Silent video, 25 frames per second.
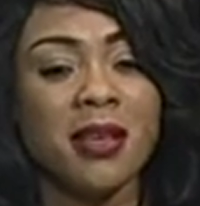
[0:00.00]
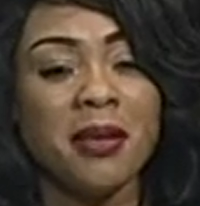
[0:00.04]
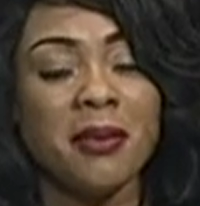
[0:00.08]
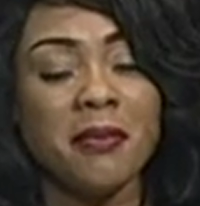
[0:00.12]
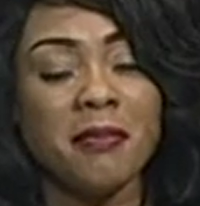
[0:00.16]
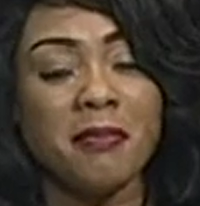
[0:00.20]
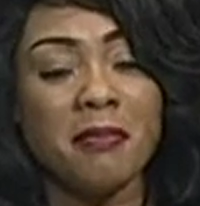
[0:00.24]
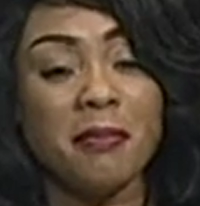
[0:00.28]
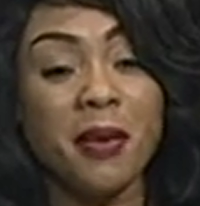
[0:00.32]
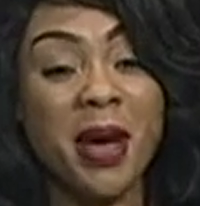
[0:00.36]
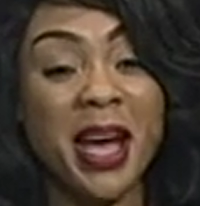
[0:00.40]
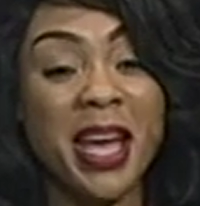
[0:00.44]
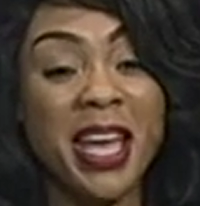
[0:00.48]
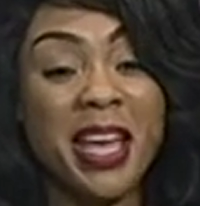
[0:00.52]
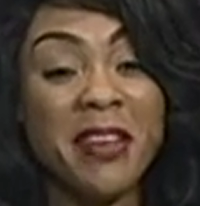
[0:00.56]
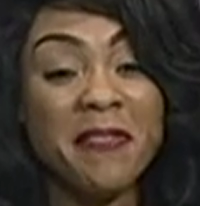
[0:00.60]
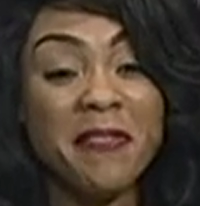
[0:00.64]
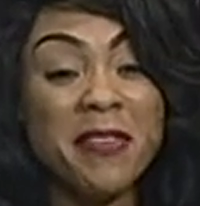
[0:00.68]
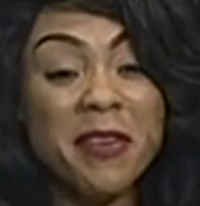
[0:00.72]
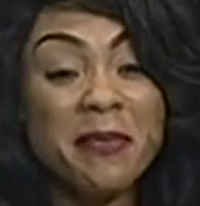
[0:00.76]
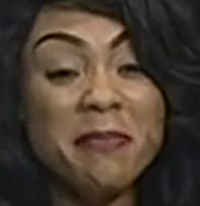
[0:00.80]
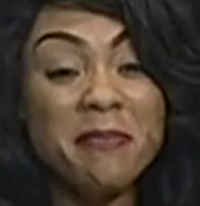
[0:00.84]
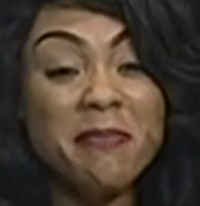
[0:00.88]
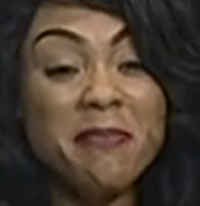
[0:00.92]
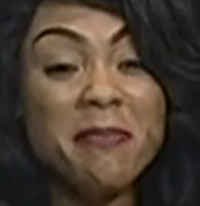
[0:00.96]
But
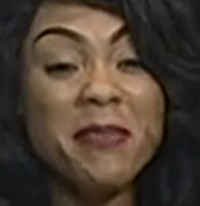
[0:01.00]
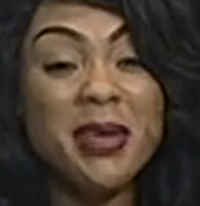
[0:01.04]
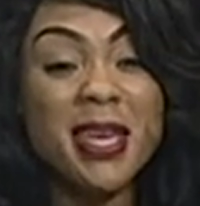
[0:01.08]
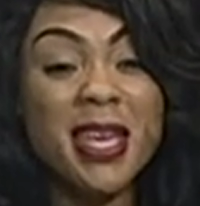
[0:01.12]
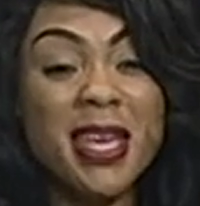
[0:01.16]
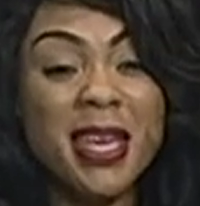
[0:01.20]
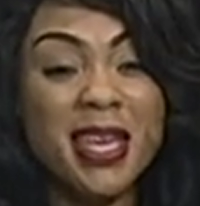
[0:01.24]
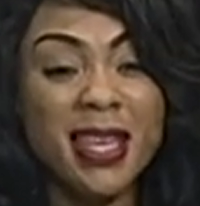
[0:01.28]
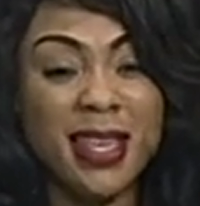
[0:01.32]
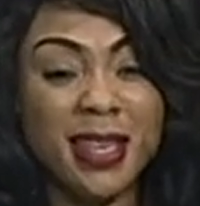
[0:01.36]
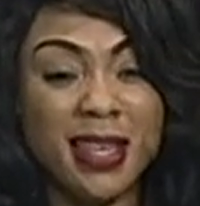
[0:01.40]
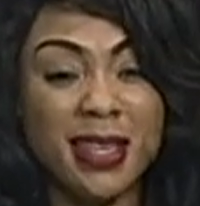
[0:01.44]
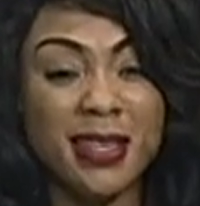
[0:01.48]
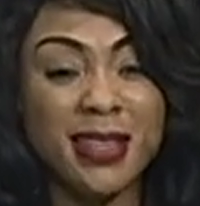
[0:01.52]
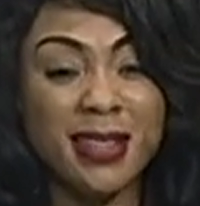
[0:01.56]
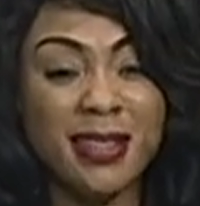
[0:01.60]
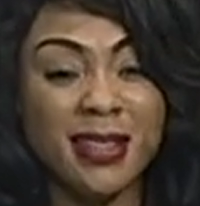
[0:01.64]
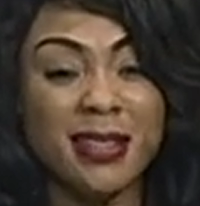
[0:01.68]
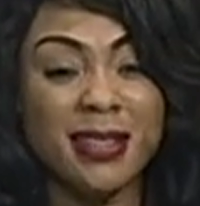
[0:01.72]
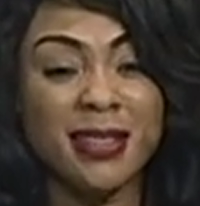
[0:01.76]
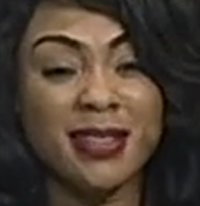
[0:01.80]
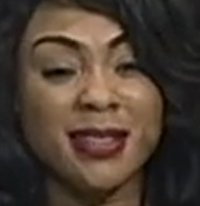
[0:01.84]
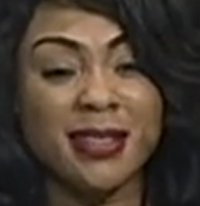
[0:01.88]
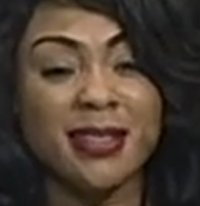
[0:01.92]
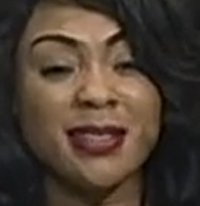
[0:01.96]
even me,
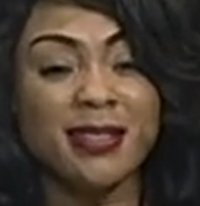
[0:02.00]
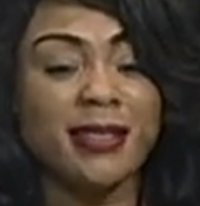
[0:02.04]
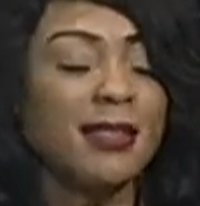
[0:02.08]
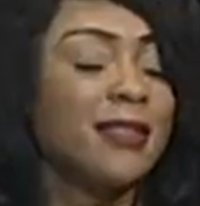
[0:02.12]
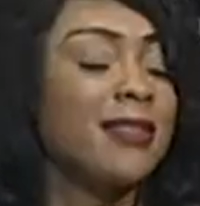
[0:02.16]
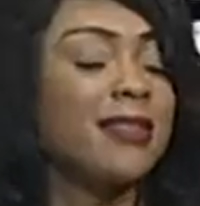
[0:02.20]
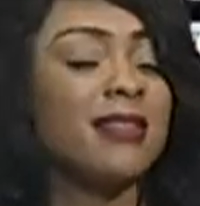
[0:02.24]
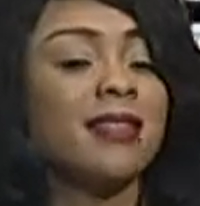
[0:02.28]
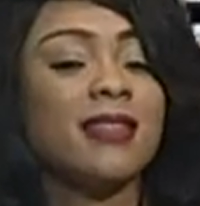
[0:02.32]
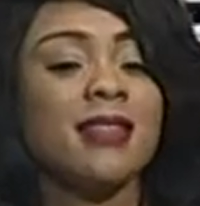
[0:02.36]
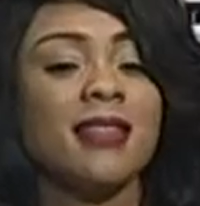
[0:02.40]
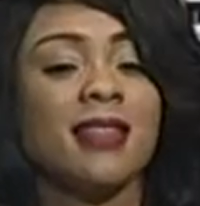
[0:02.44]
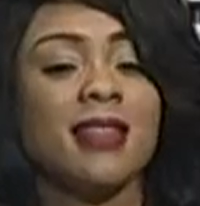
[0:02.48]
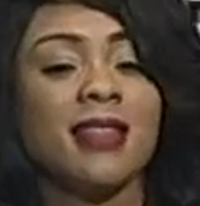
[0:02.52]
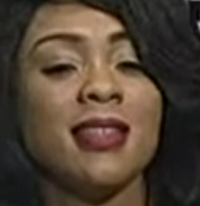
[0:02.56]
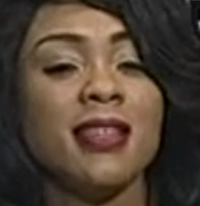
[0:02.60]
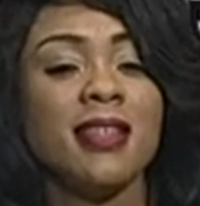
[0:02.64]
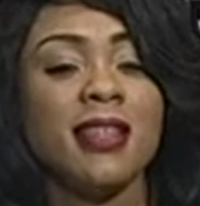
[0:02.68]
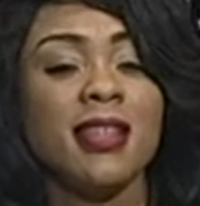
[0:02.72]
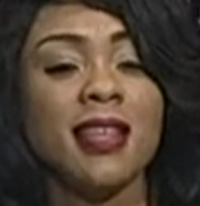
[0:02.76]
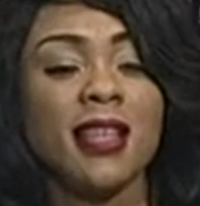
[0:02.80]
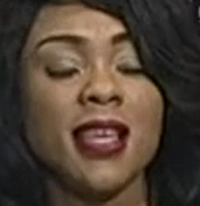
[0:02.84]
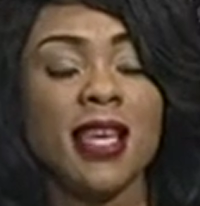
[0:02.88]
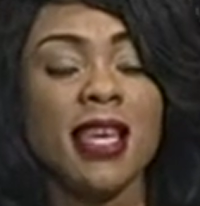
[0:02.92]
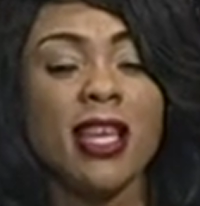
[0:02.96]

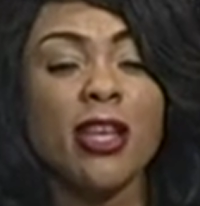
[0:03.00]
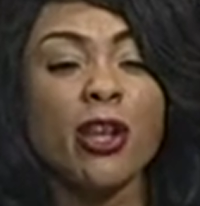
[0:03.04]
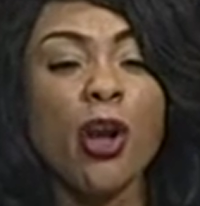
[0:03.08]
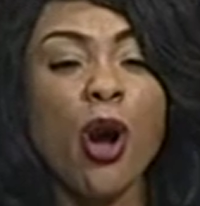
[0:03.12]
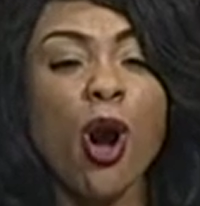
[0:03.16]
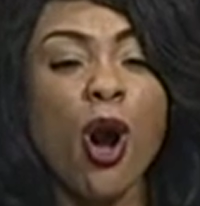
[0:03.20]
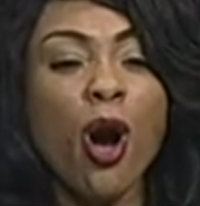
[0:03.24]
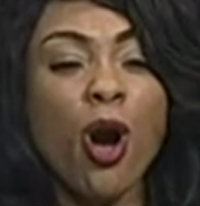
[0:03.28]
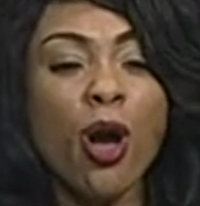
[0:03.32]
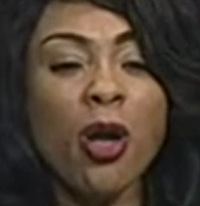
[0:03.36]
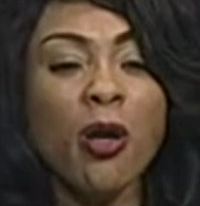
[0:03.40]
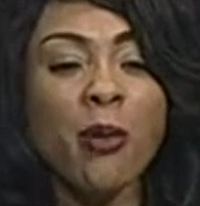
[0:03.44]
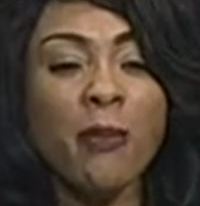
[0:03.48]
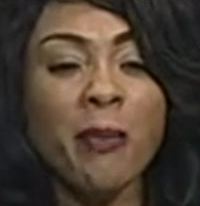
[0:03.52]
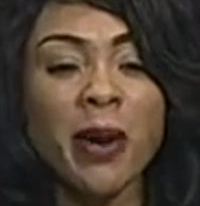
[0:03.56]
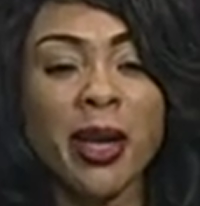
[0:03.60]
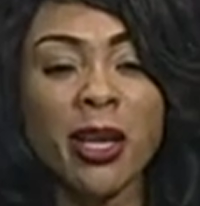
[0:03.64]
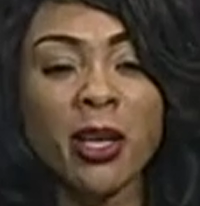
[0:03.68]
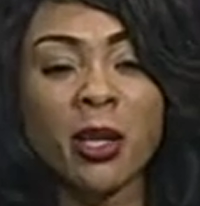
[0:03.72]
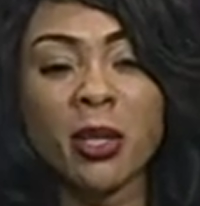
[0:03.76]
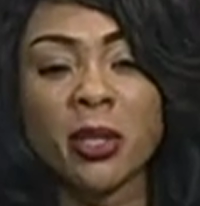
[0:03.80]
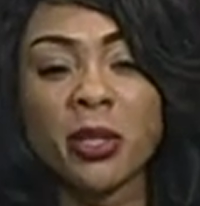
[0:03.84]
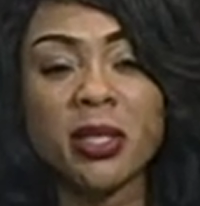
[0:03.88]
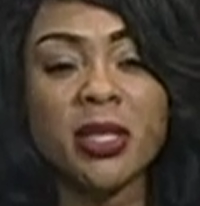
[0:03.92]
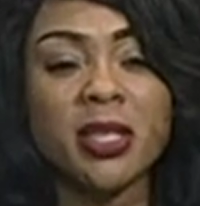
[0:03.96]
in all my
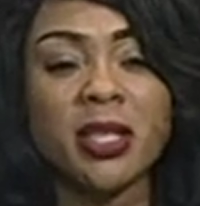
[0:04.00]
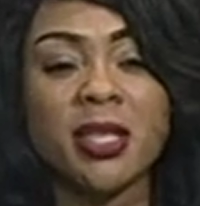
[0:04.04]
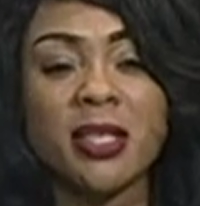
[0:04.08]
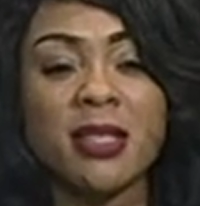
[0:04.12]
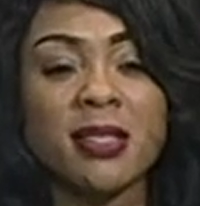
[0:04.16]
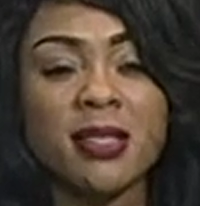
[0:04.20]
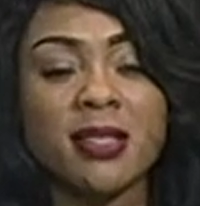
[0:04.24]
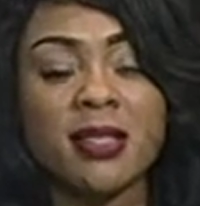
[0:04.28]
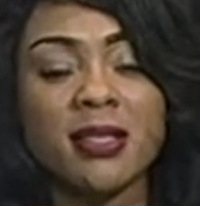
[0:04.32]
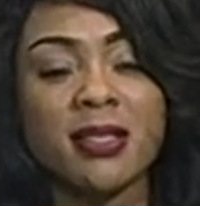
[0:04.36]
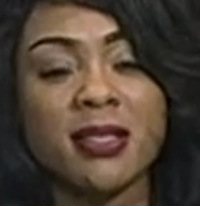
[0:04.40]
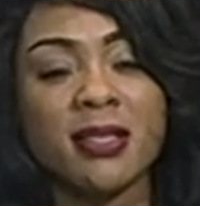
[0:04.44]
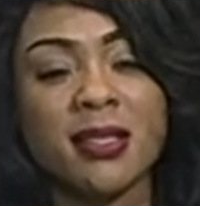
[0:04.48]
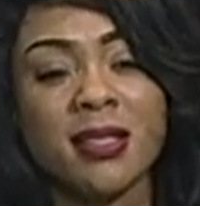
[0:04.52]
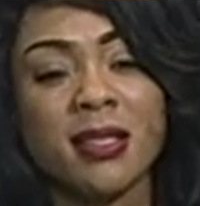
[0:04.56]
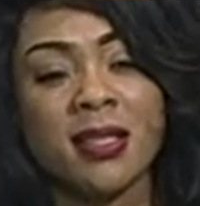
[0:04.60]
goodness,